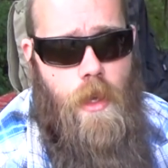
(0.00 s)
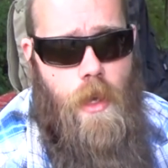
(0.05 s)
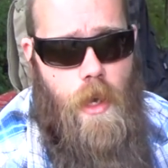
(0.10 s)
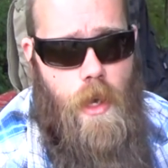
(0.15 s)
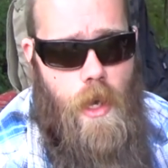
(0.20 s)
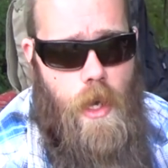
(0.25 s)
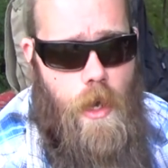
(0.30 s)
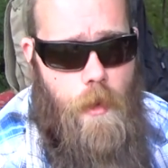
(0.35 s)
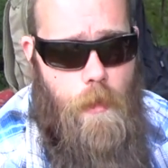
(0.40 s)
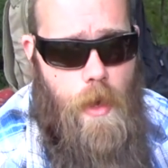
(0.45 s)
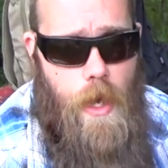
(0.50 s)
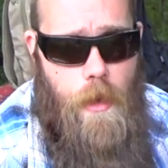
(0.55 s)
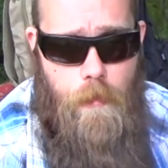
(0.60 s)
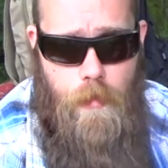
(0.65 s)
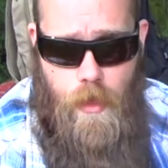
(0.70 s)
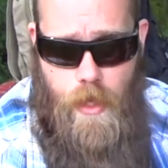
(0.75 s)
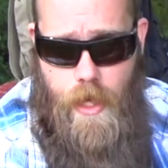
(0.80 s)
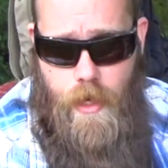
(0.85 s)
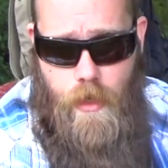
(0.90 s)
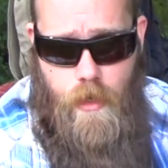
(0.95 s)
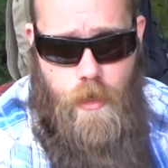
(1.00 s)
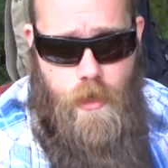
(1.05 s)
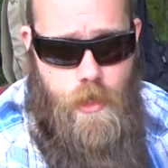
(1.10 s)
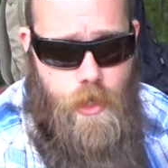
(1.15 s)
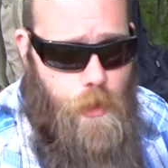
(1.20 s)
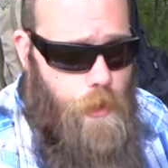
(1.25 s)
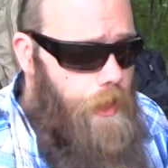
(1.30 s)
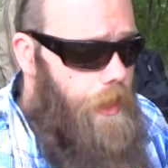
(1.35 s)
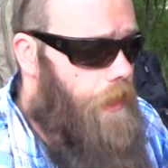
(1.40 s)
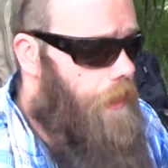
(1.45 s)
I'm planning on
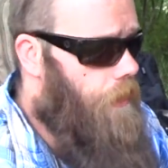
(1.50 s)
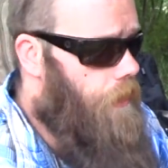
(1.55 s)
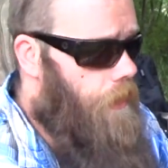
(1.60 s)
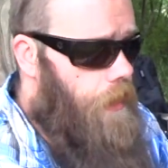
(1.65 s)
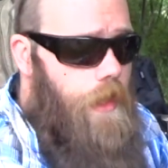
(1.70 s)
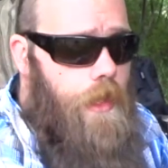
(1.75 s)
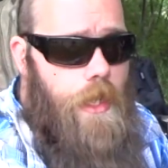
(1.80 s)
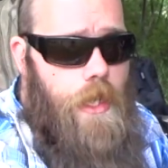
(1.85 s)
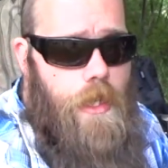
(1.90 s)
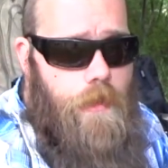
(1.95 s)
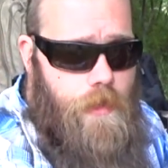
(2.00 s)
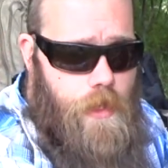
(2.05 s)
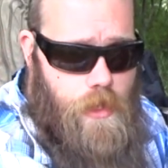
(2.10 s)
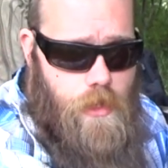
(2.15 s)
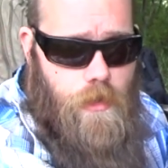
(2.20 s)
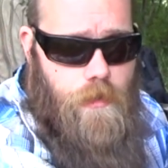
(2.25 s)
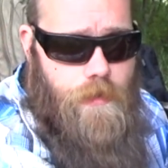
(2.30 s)
doing an individual